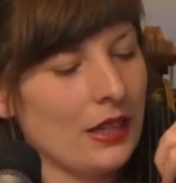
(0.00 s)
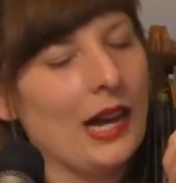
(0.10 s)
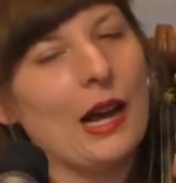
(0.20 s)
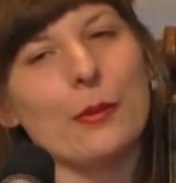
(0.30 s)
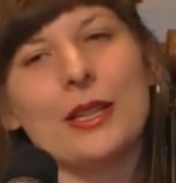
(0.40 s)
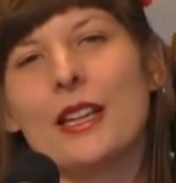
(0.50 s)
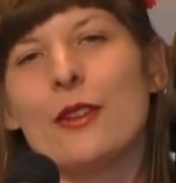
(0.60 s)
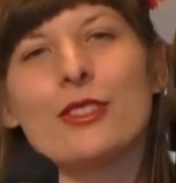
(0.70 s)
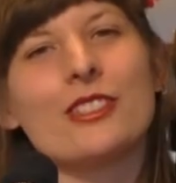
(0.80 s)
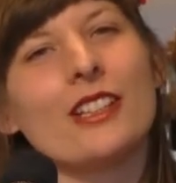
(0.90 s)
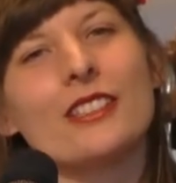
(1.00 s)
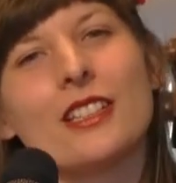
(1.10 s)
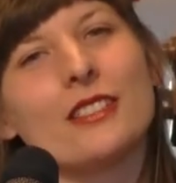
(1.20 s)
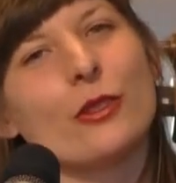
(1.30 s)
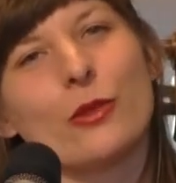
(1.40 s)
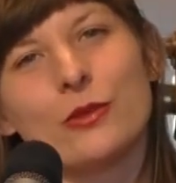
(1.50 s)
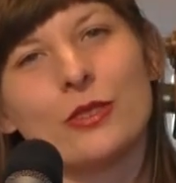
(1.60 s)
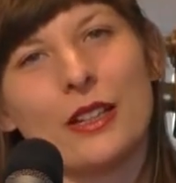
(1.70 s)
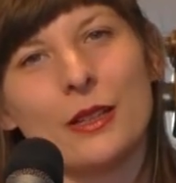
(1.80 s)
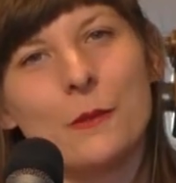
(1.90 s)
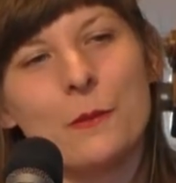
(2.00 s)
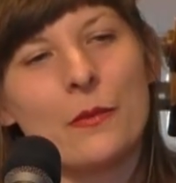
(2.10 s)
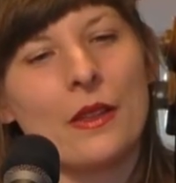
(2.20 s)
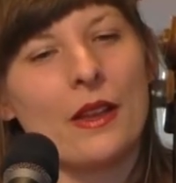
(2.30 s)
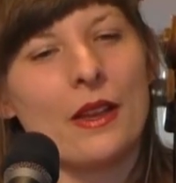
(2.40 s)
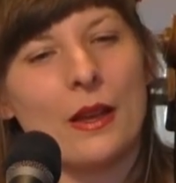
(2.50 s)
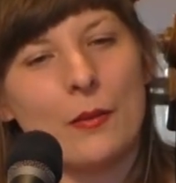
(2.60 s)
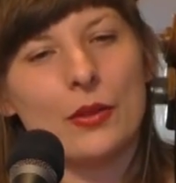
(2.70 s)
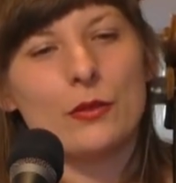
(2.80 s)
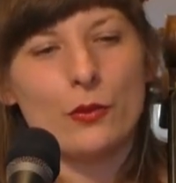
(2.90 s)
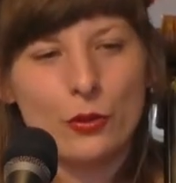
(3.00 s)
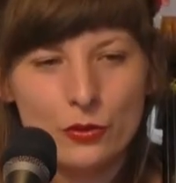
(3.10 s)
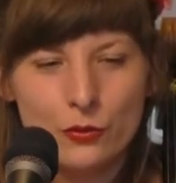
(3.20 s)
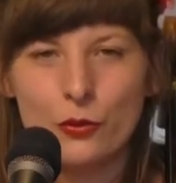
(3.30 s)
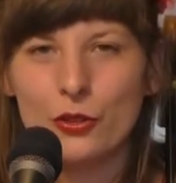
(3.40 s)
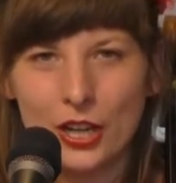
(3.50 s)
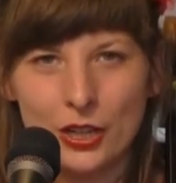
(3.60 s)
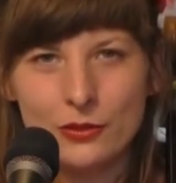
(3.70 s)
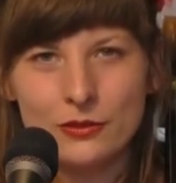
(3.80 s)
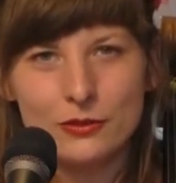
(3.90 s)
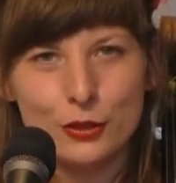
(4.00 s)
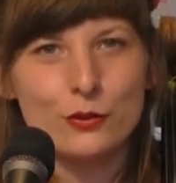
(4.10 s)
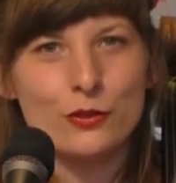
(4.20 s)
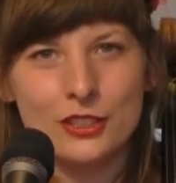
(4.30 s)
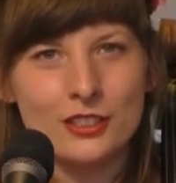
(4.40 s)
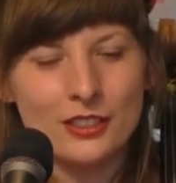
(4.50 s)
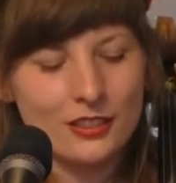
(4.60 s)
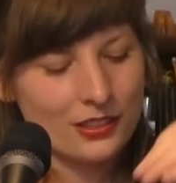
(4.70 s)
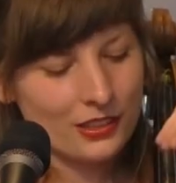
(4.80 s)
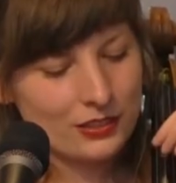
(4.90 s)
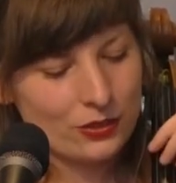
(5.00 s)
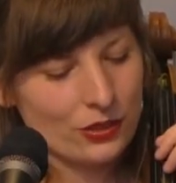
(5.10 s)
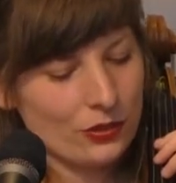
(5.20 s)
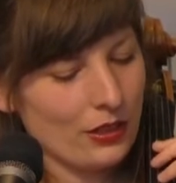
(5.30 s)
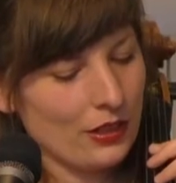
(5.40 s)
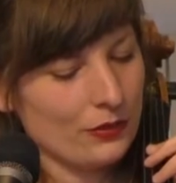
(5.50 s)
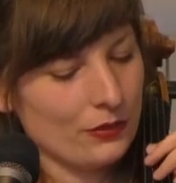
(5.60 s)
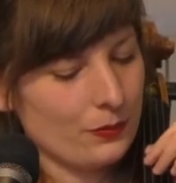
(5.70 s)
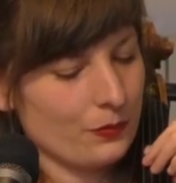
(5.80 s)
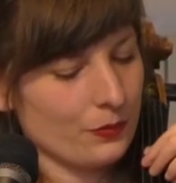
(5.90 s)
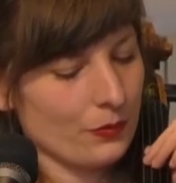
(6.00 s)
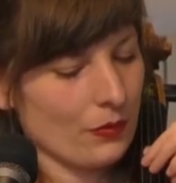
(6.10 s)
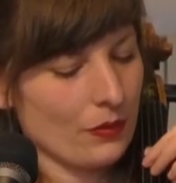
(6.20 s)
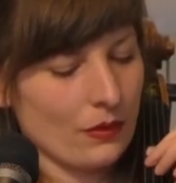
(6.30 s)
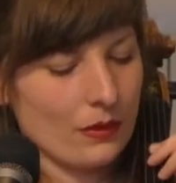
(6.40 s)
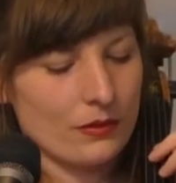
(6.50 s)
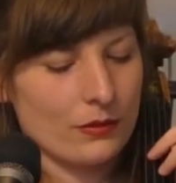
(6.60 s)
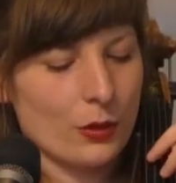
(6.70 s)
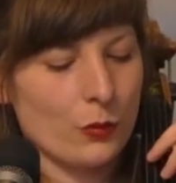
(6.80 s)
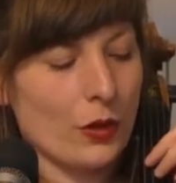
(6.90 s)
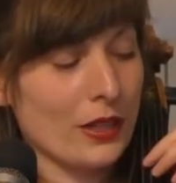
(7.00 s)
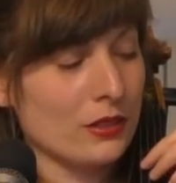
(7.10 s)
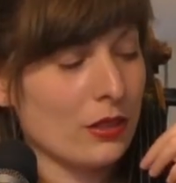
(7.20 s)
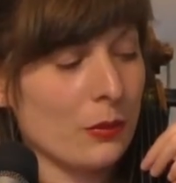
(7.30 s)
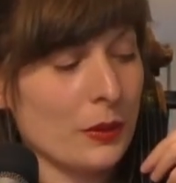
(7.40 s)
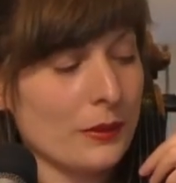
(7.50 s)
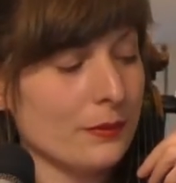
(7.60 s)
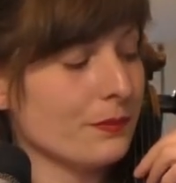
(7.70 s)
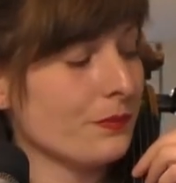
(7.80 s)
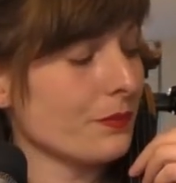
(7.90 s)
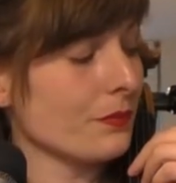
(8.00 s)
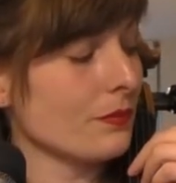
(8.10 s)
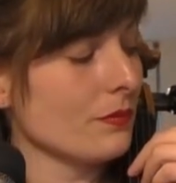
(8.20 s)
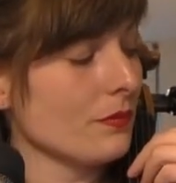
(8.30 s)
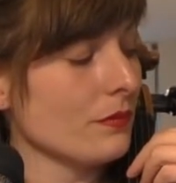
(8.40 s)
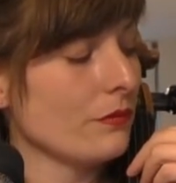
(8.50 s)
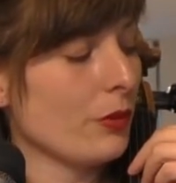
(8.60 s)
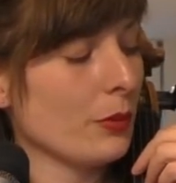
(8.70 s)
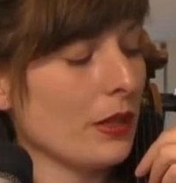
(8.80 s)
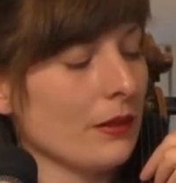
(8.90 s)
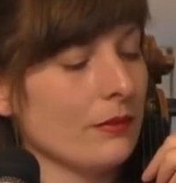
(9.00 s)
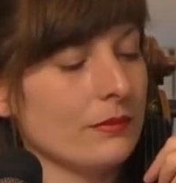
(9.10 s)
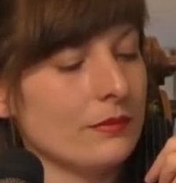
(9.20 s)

I mean, every cellist has their own style. But for now, just for this exercise, try to have the weight coming from here.